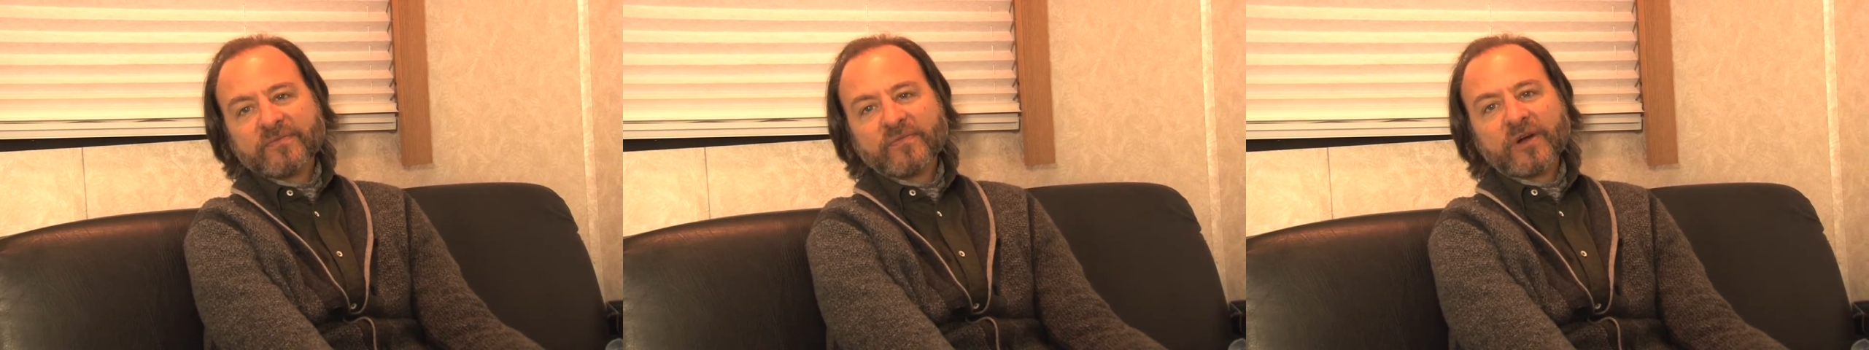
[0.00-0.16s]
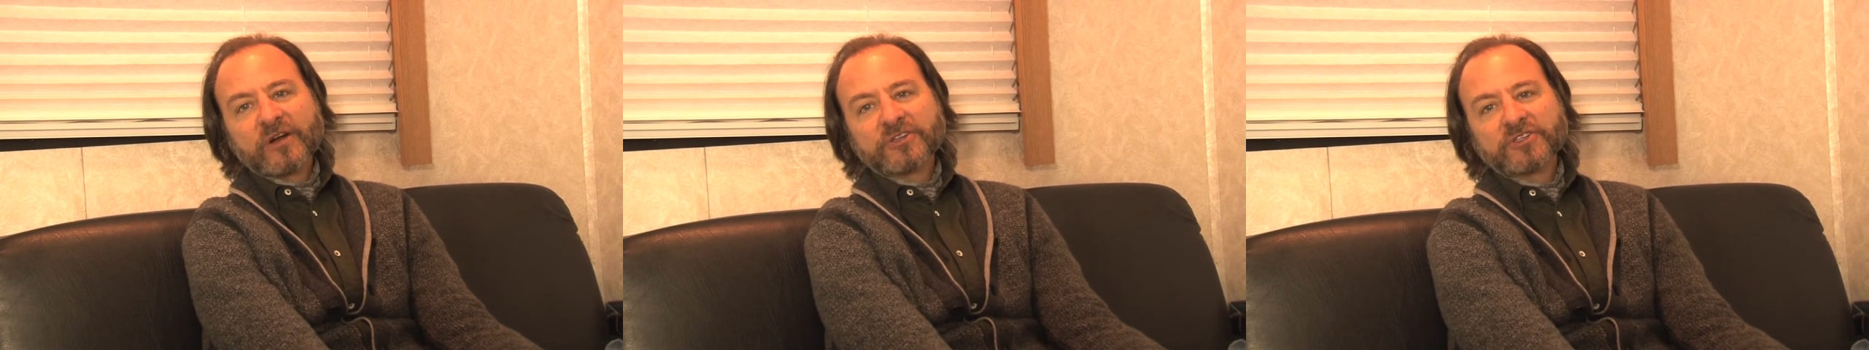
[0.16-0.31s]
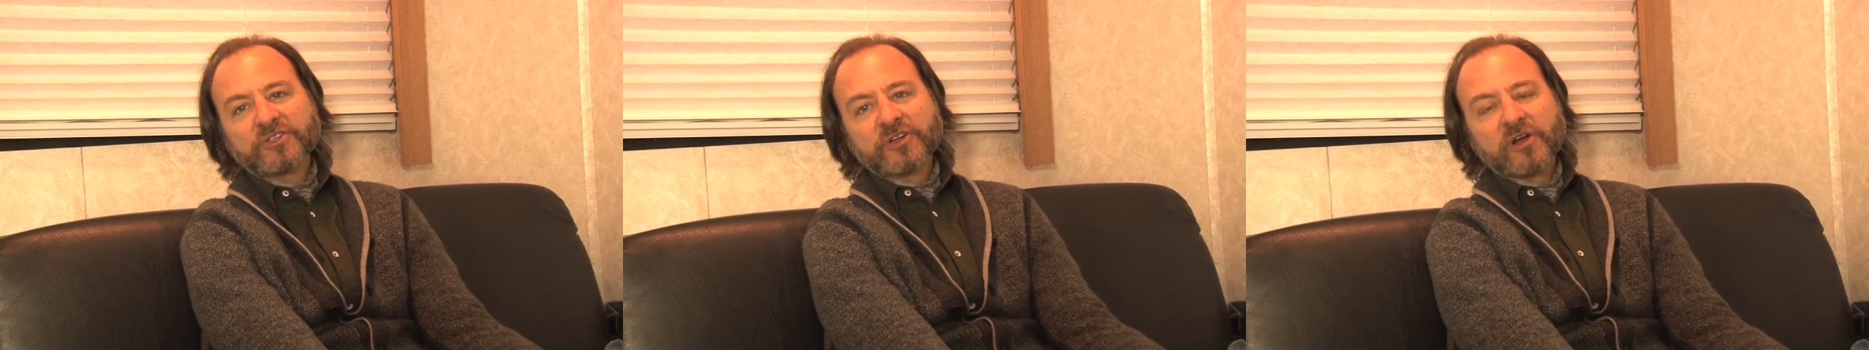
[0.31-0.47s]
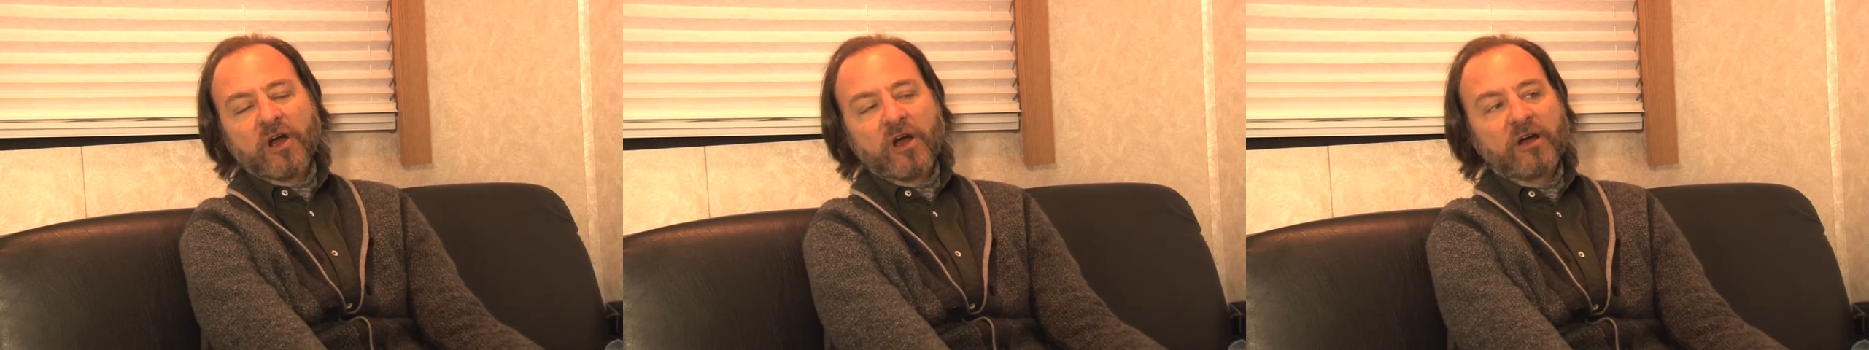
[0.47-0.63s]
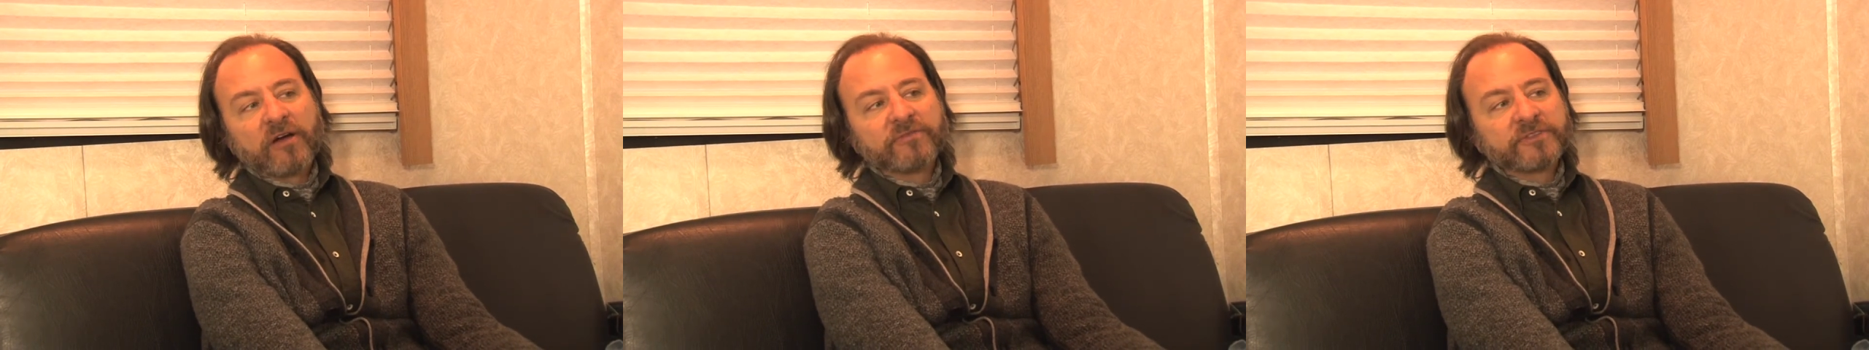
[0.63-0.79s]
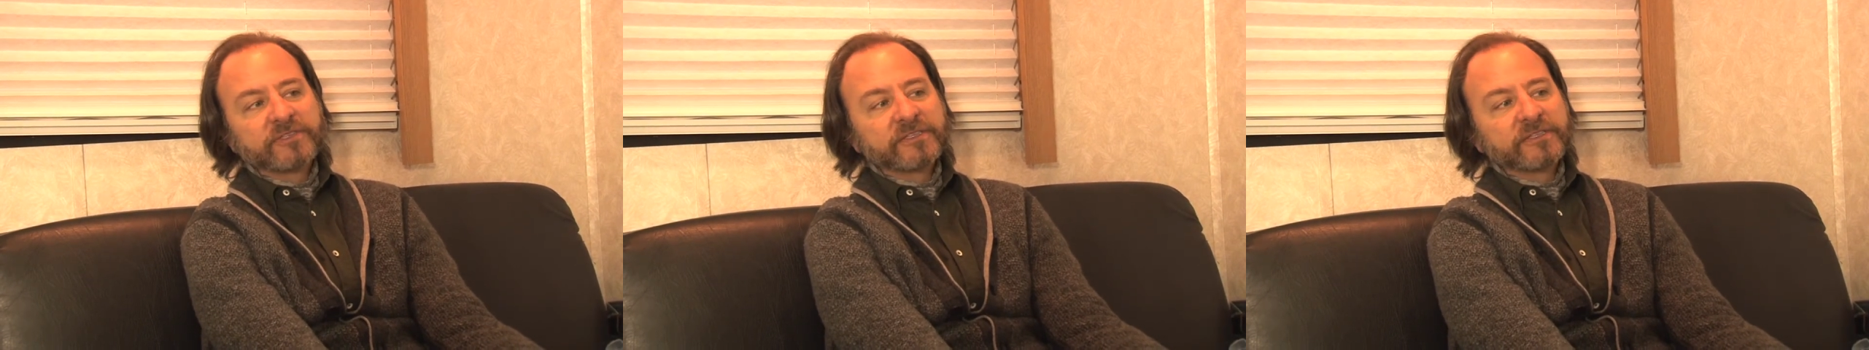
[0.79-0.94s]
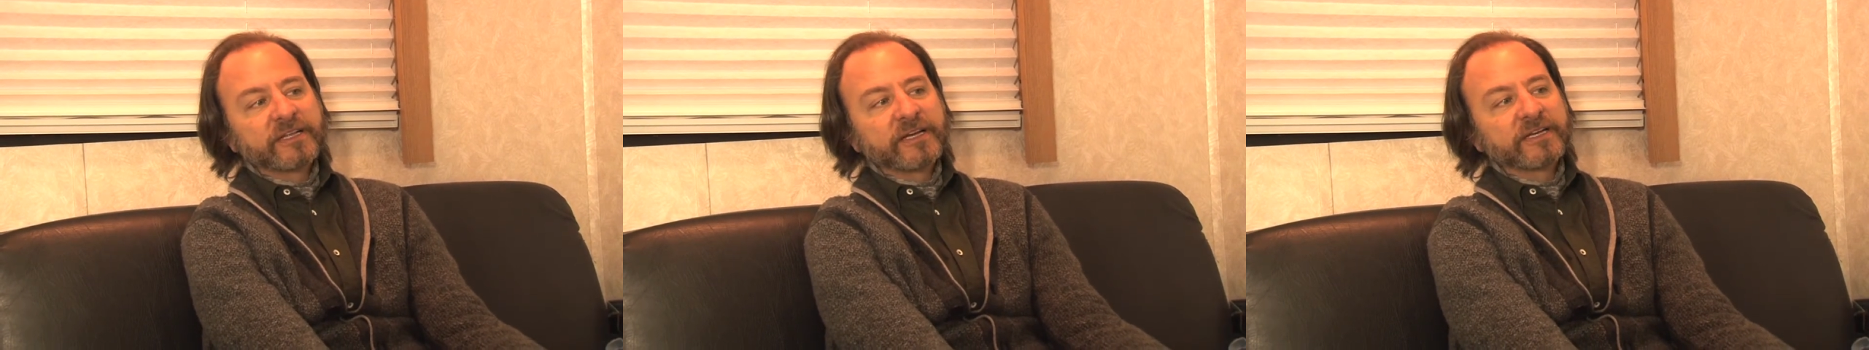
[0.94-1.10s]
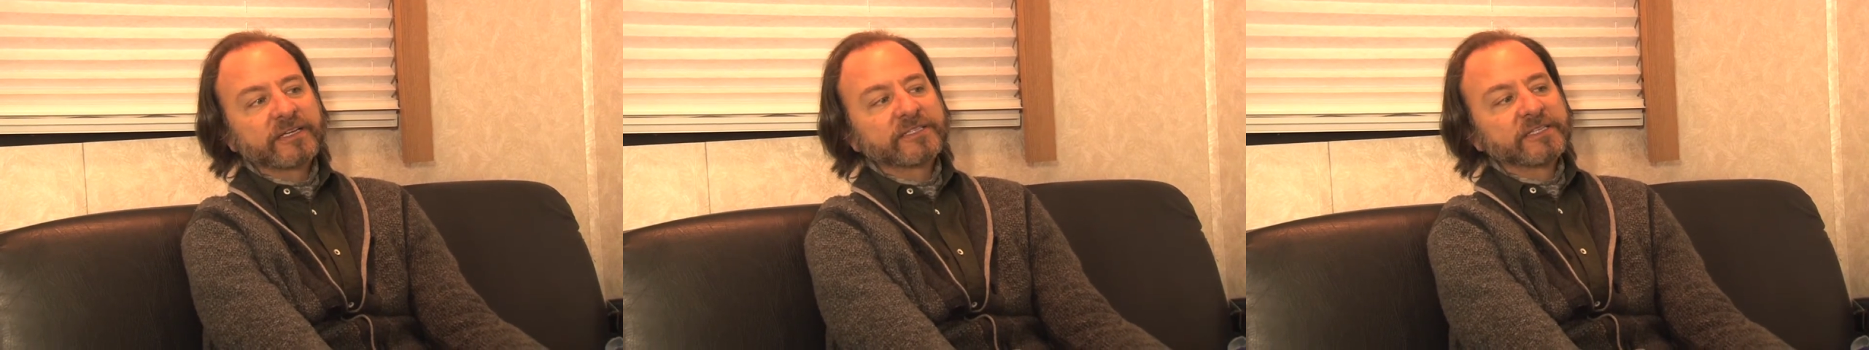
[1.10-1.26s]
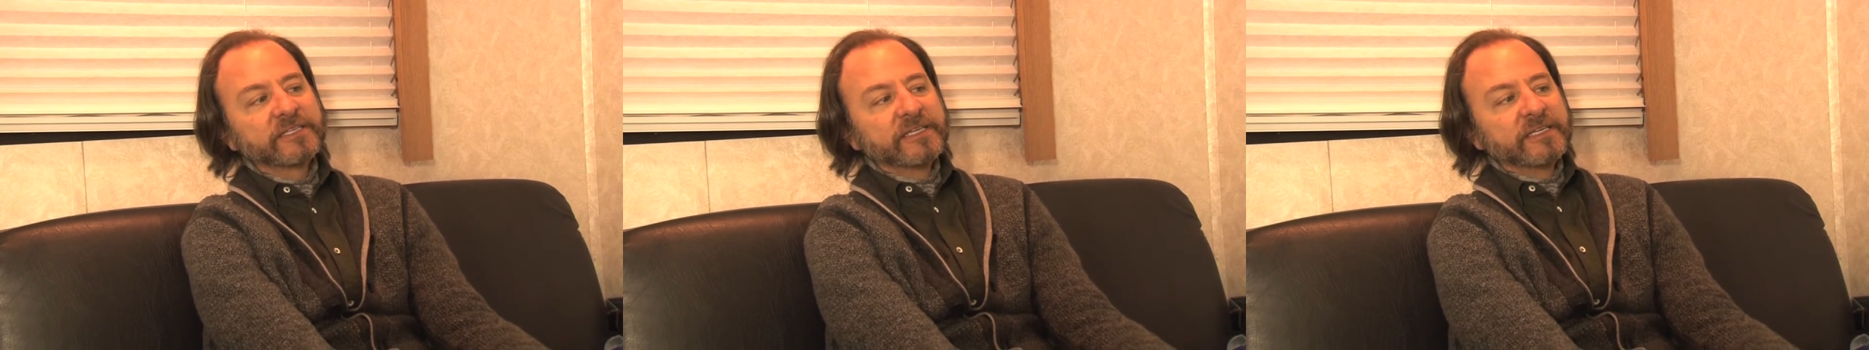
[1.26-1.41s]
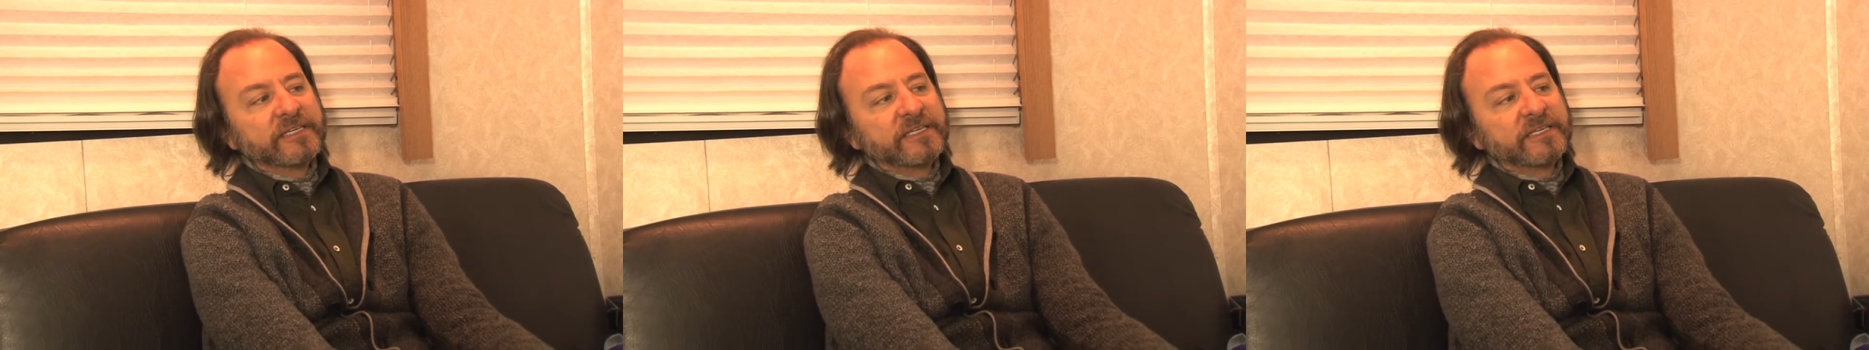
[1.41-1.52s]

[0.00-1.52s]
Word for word: wears scarves and things.